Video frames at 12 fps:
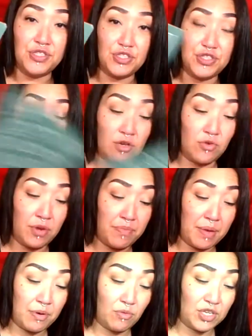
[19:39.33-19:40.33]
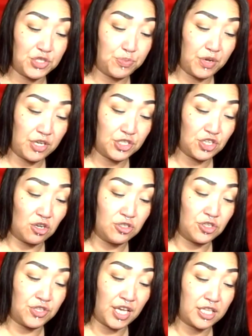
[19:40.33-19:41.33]
They're saying, remember what Spirit showed
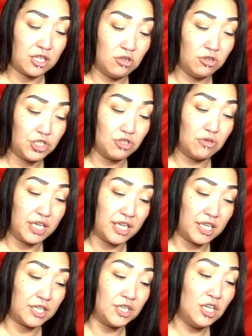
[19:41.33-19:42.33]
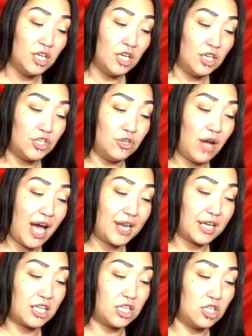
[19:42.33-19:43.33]
you. They clued you in. You had
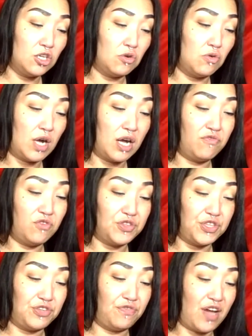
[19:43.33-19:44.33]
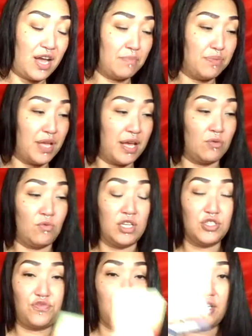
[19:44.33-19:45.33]
a clue of what the divine plan
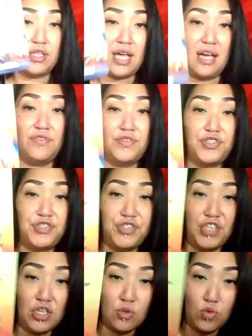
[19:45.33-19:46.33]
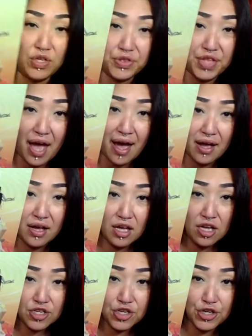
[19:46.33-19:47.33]
was for your life. Stick with that.
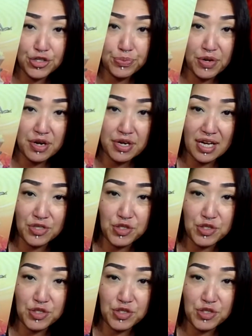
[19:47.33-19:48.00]
Your spirit guide.